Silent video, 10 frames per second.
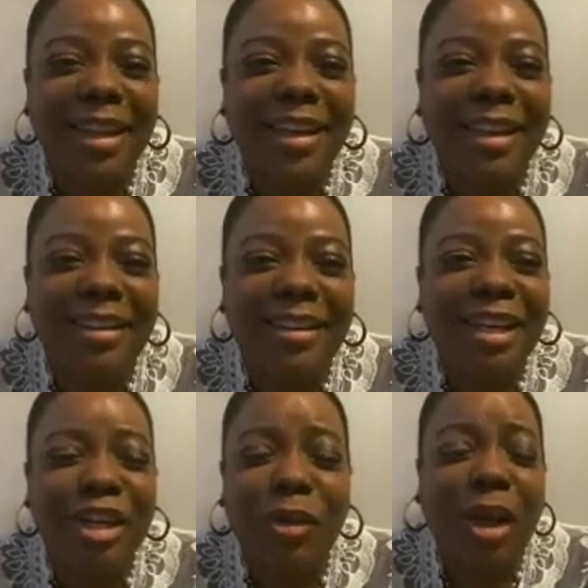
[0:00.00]
And
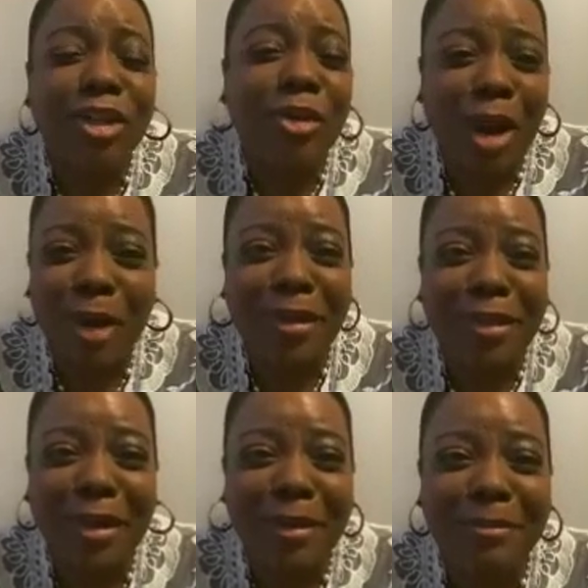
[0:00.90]
they didn't know. I could have cried
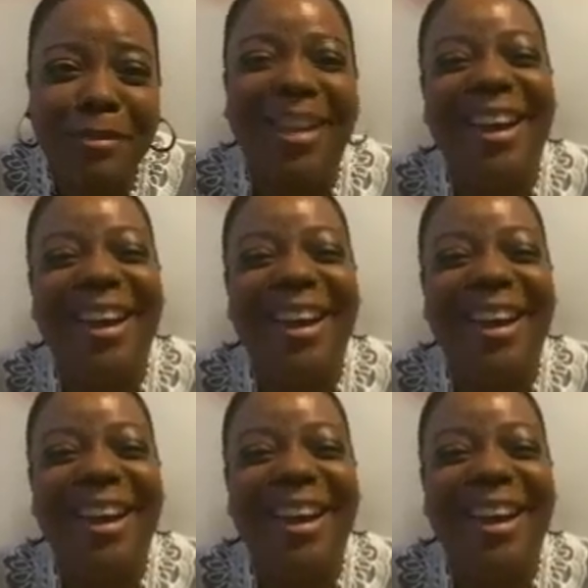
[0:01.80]
right there.